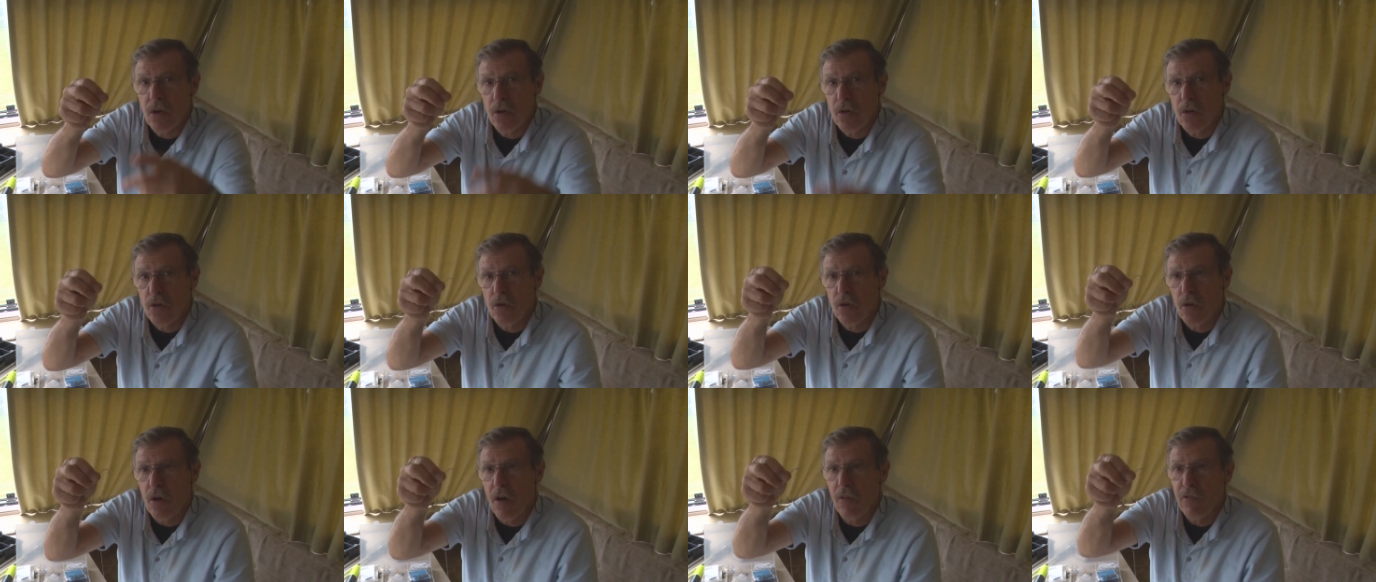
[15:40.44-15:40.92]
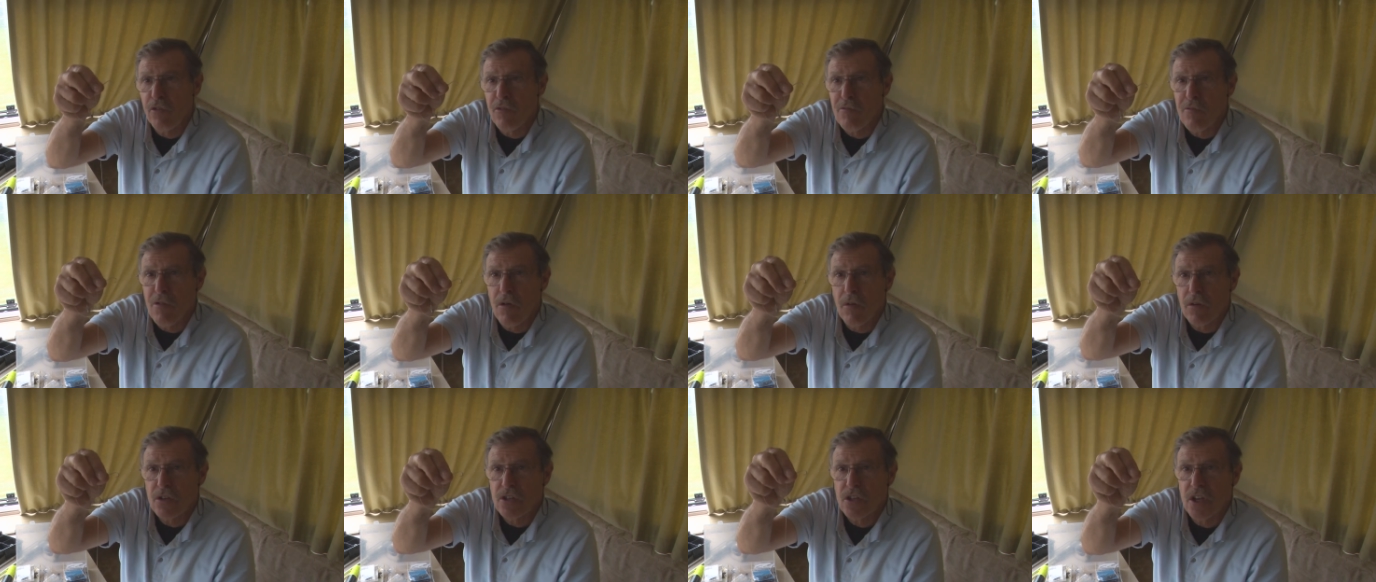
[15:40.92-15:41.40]
like I took off the
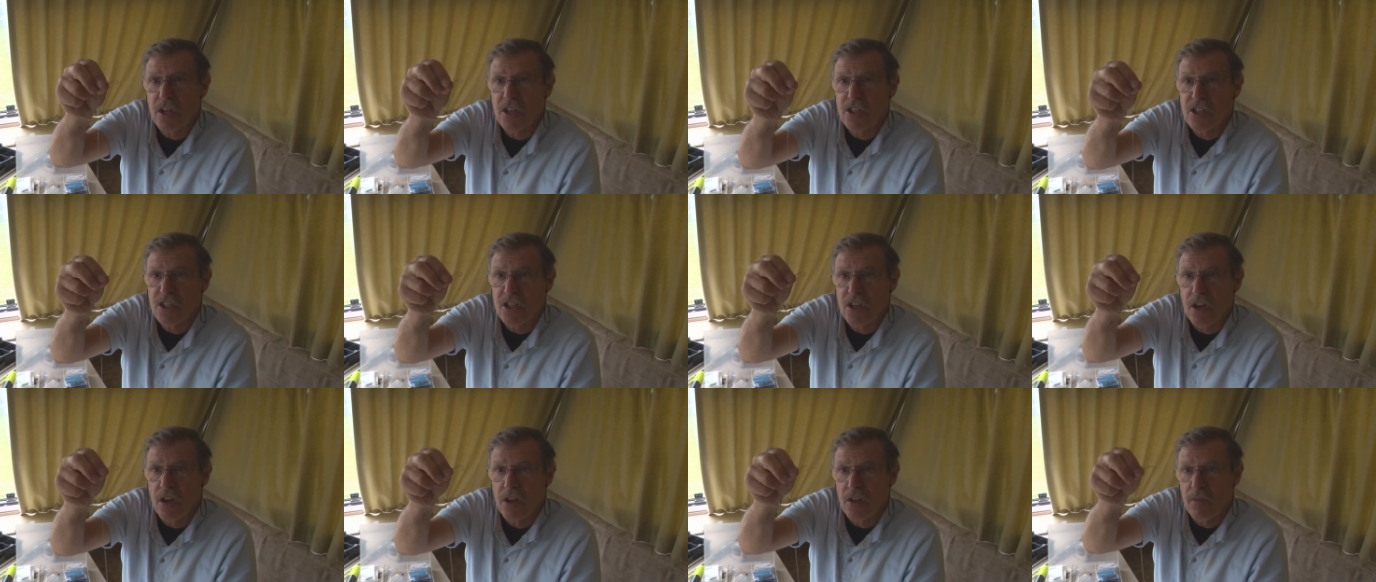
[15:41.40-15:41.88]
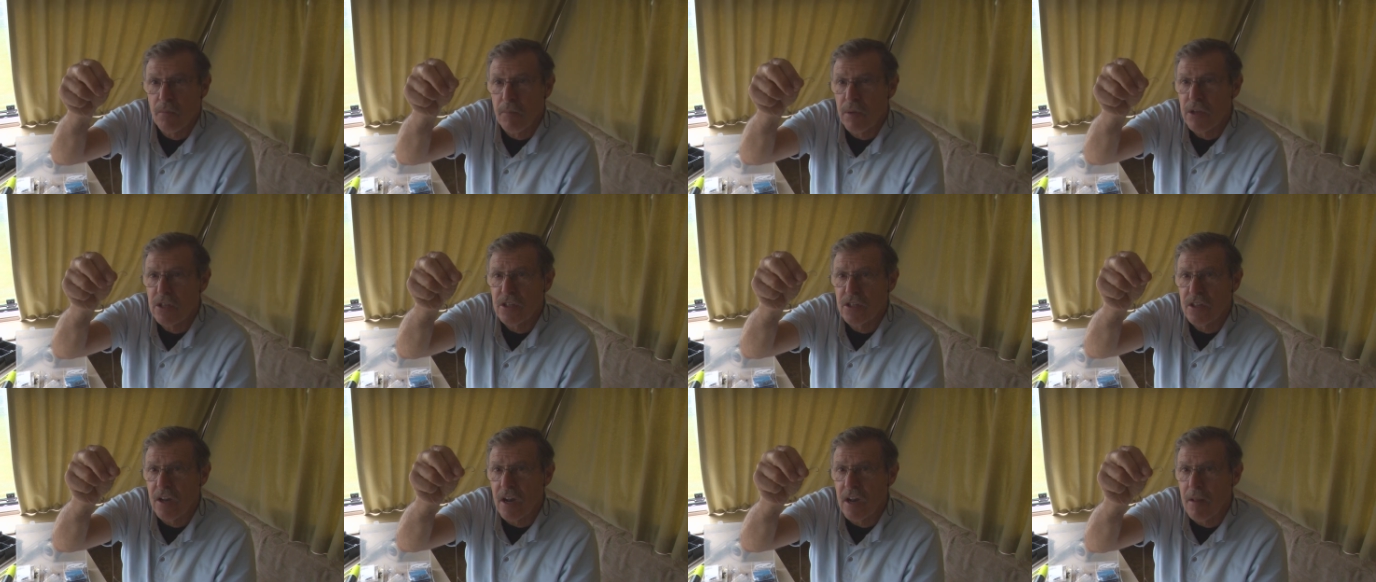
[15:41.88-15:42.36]
rocks there,
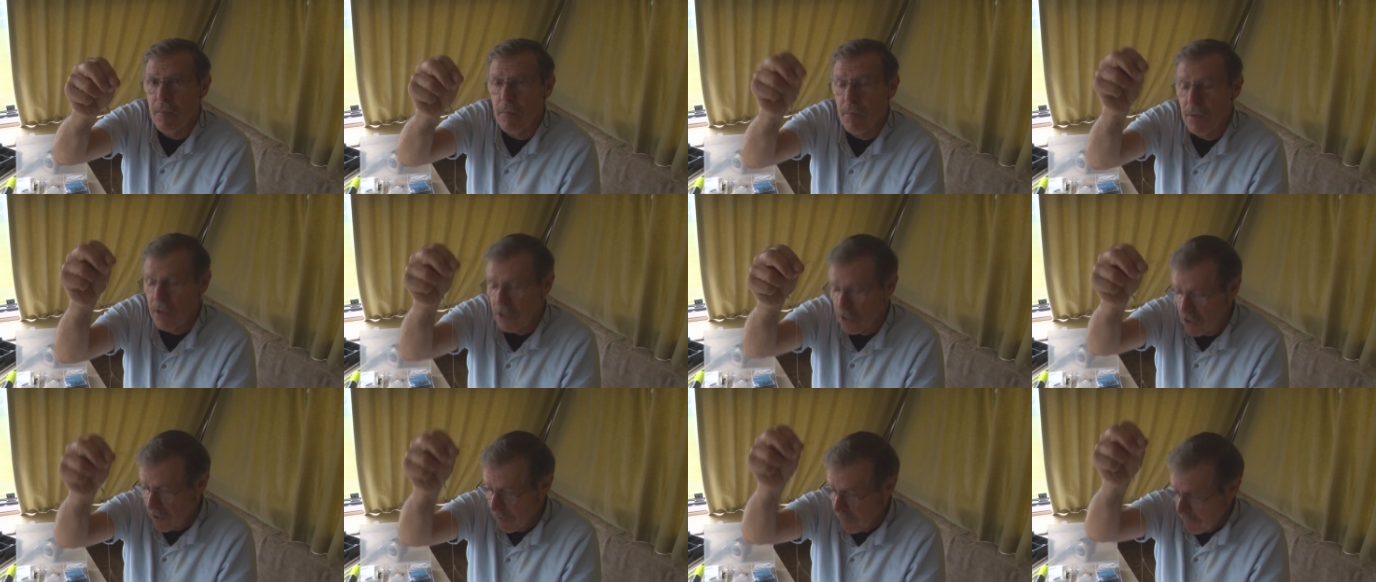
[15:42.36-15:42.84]
pieces of limpets.